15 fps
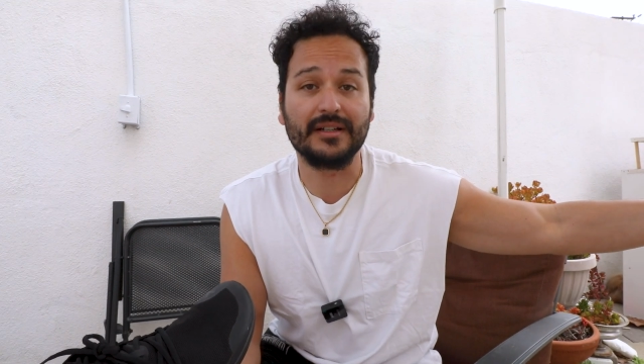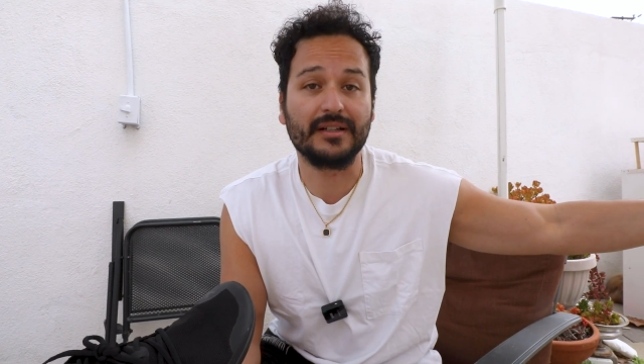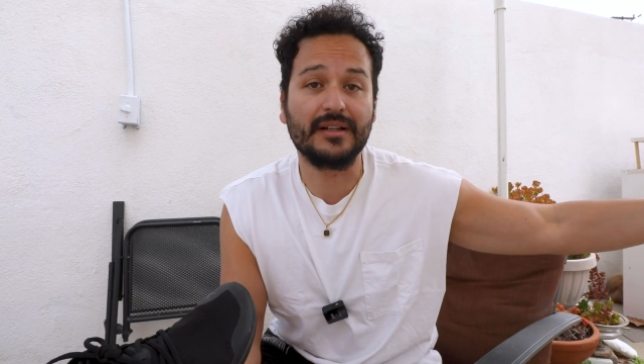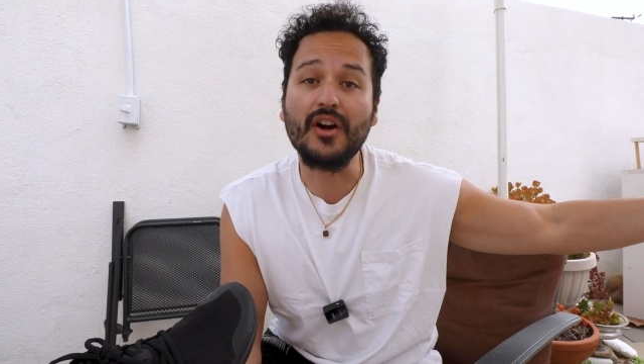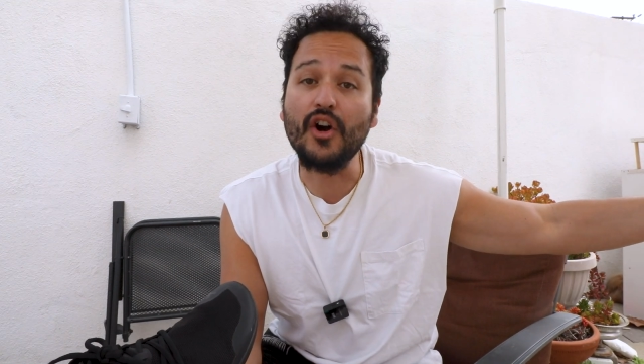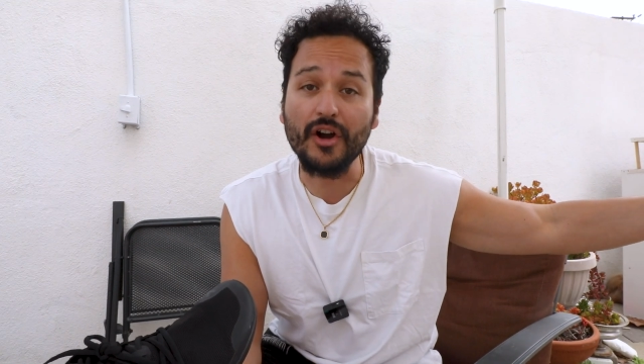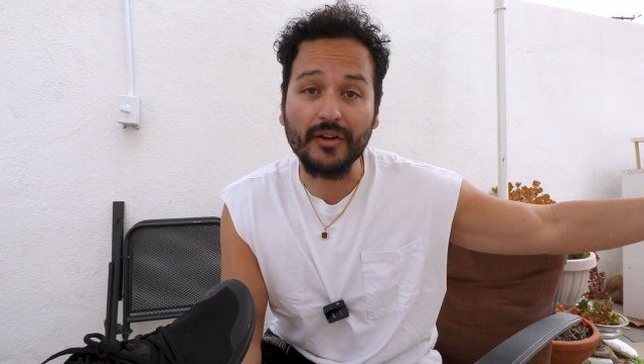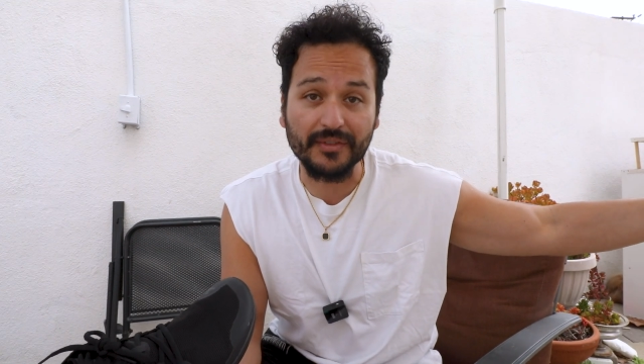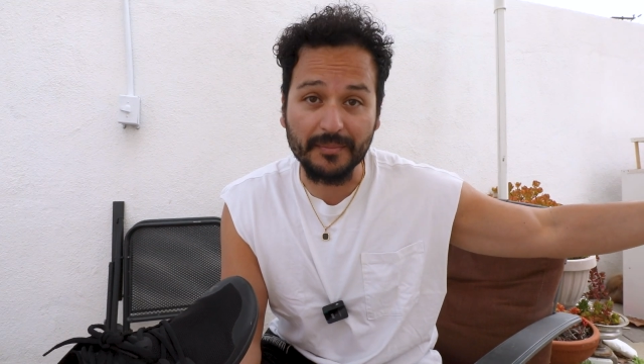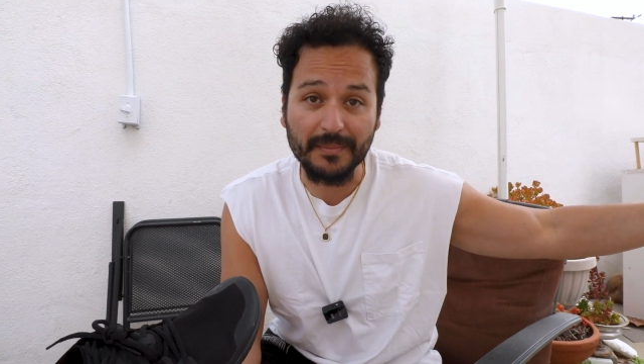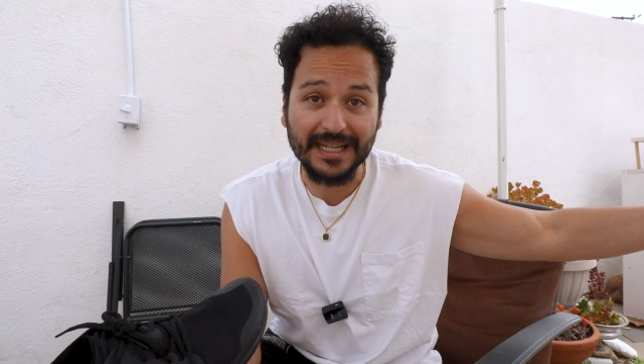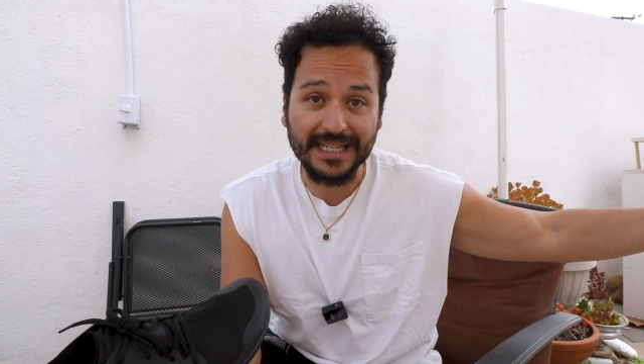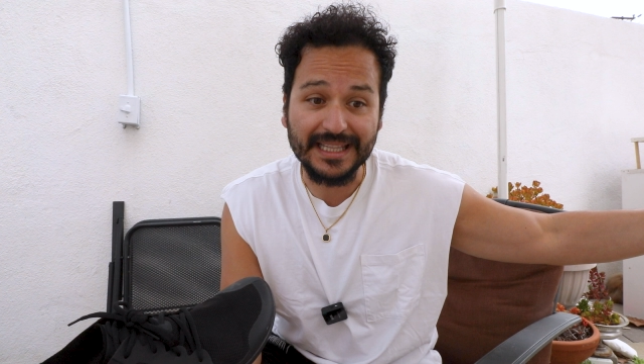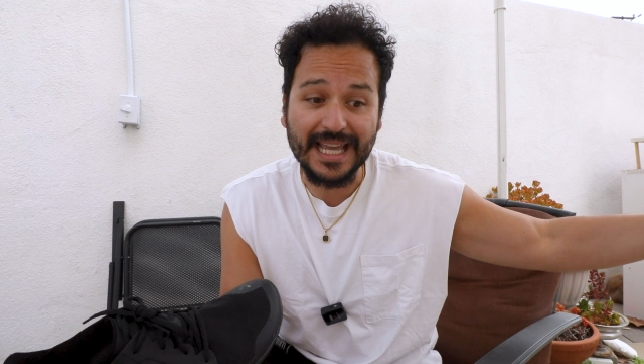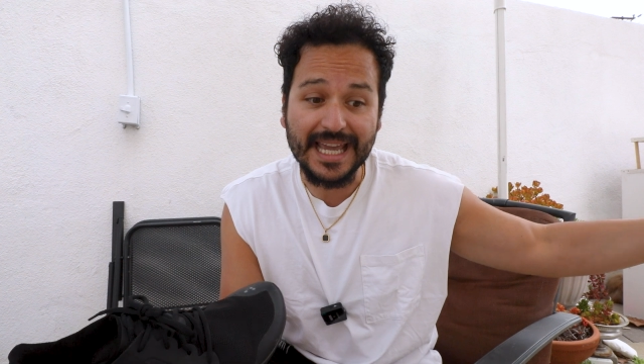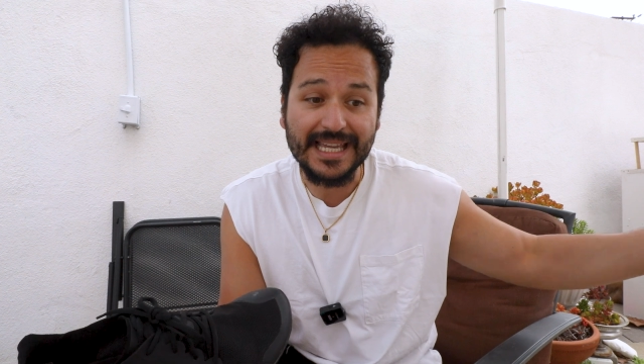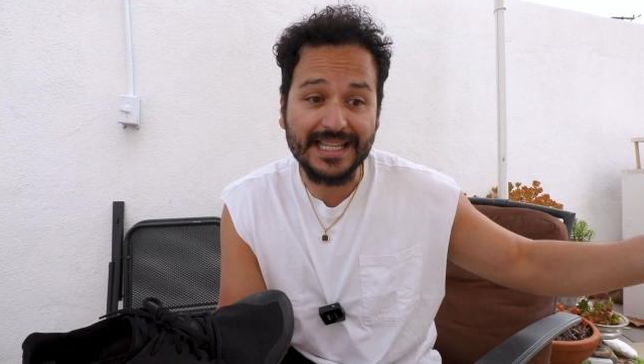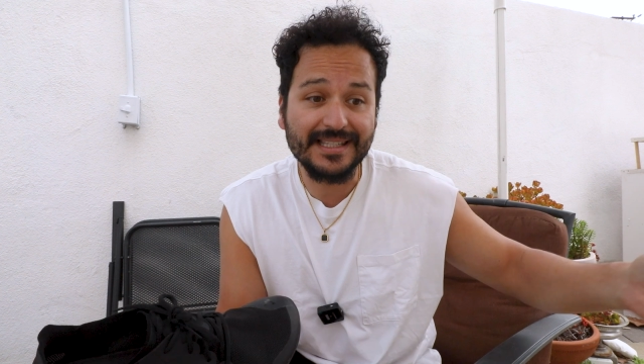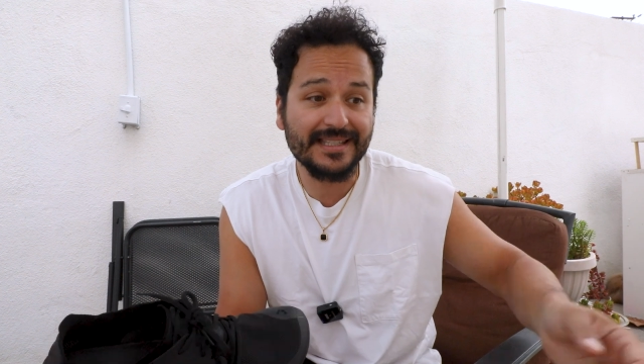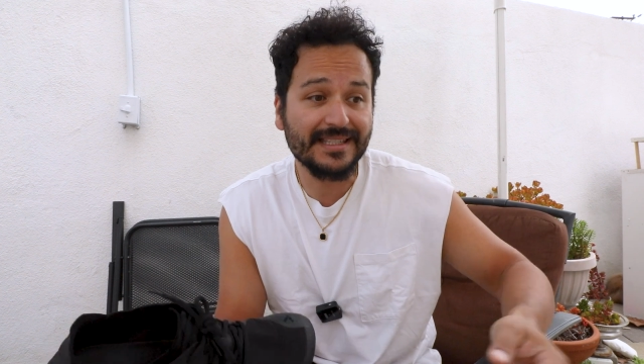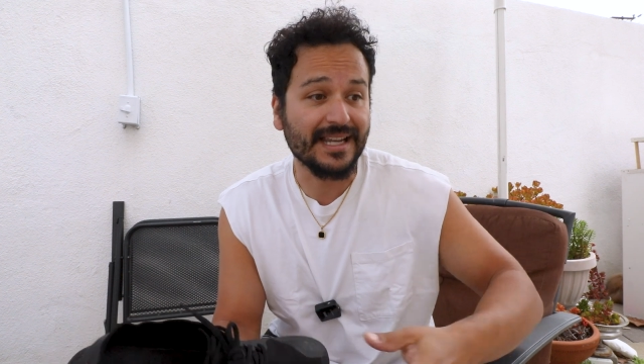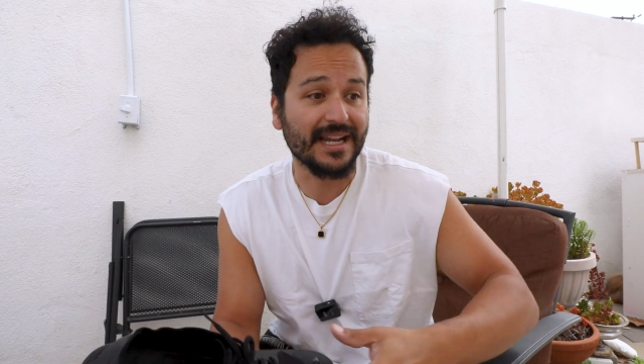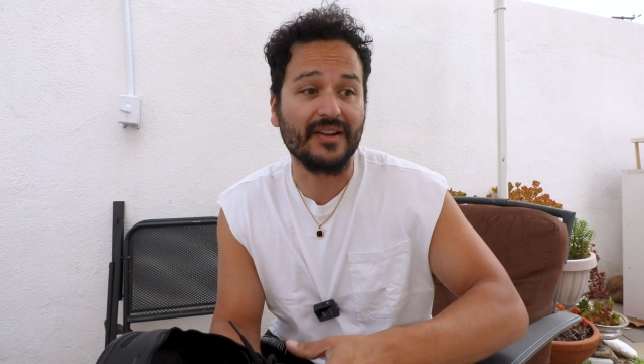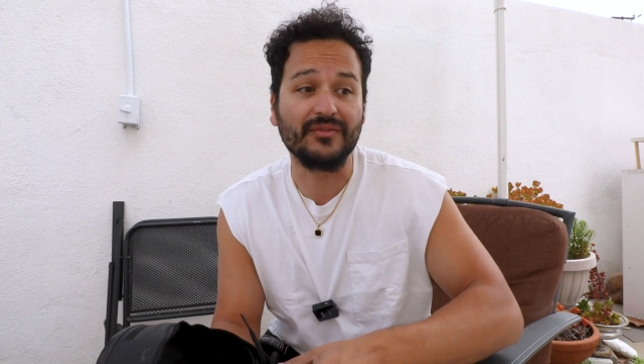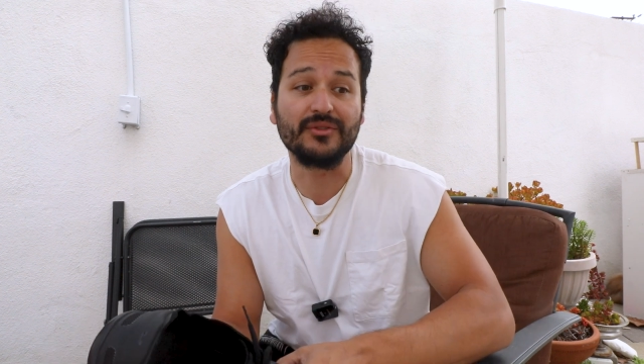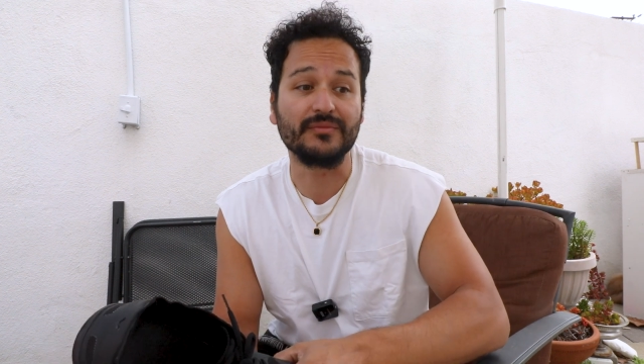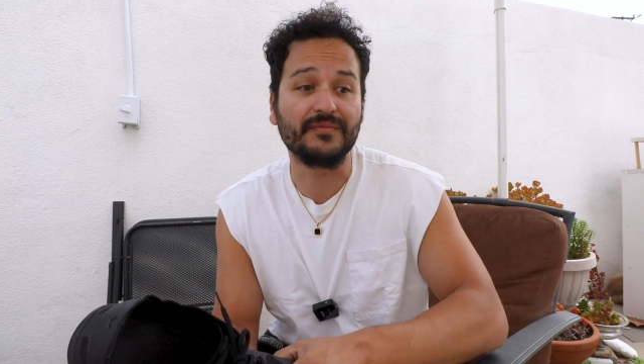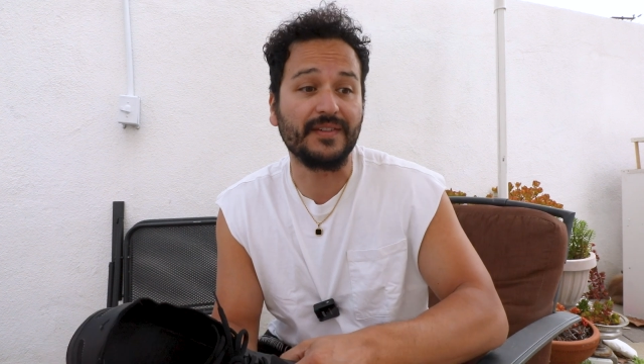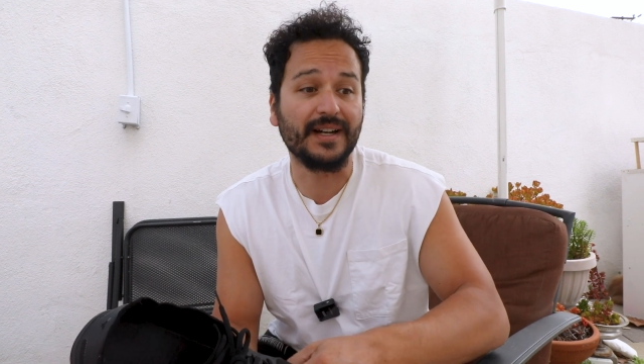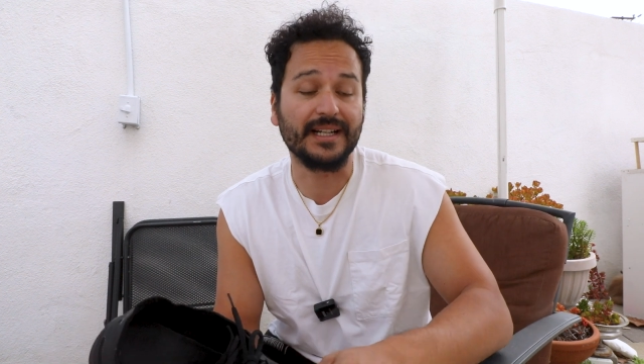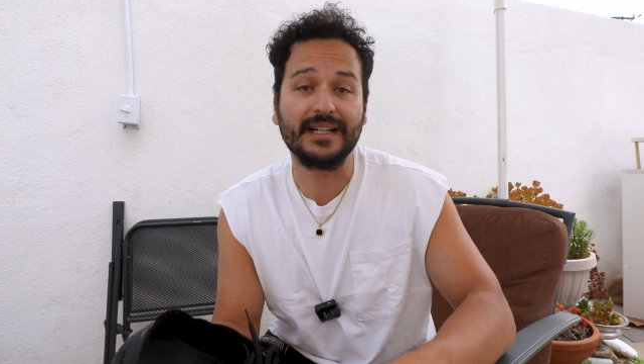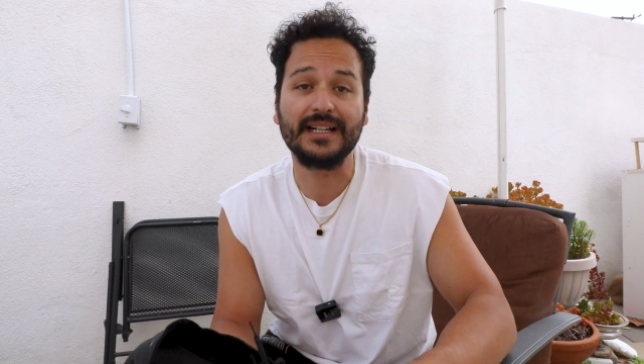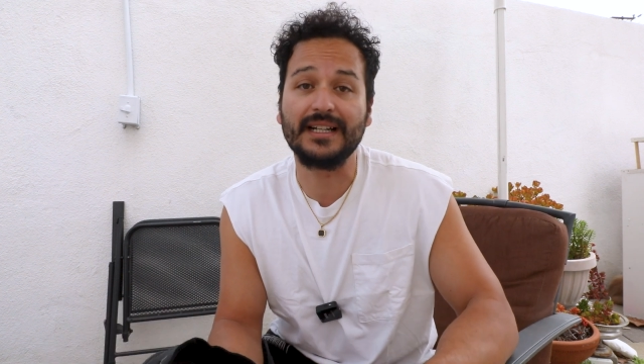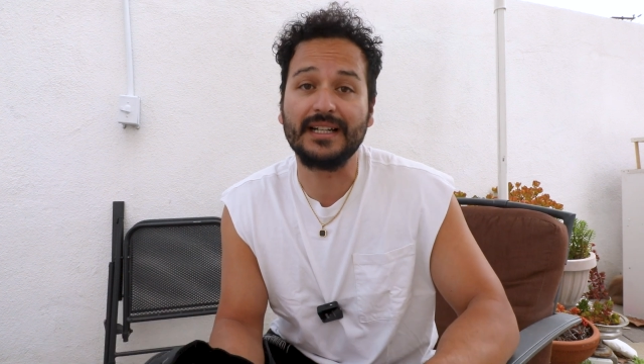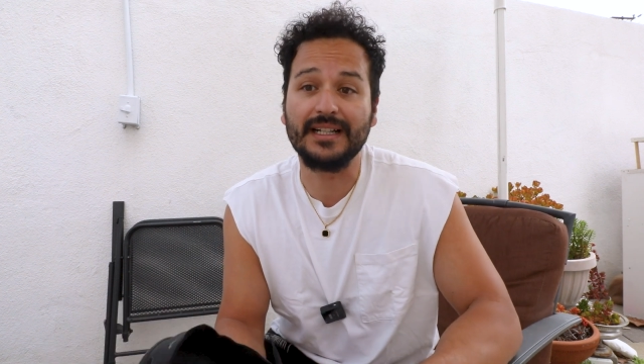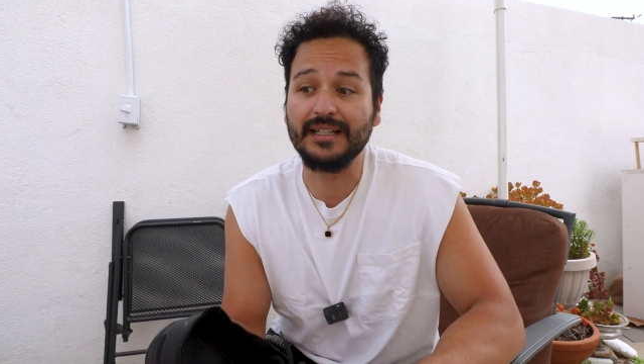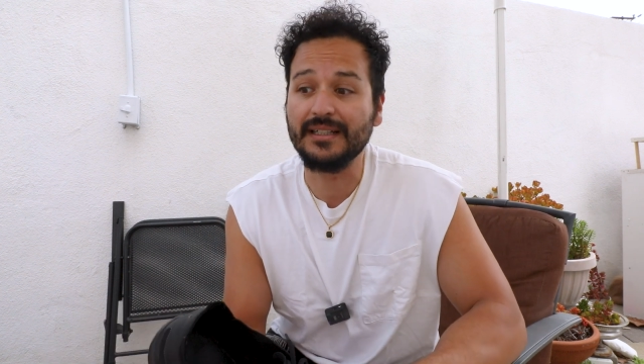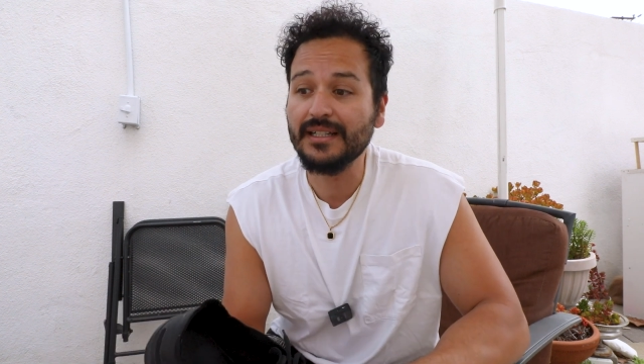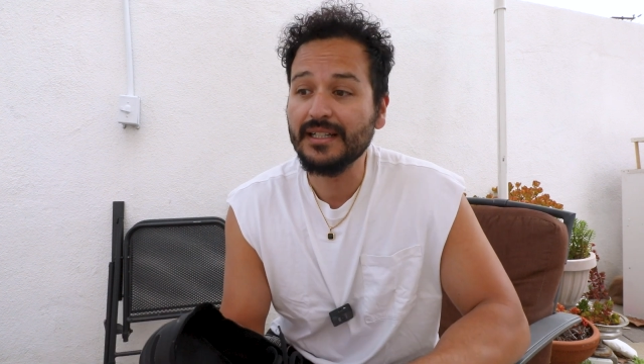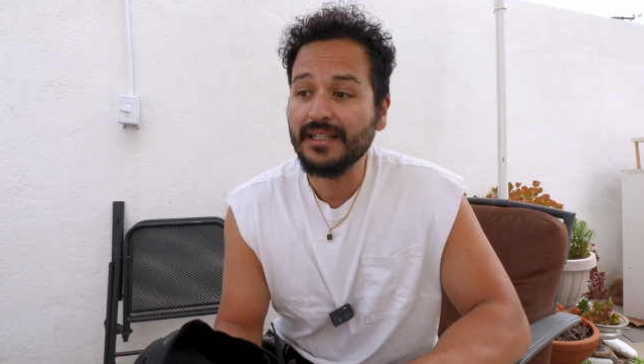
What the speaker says: however many days I have to find a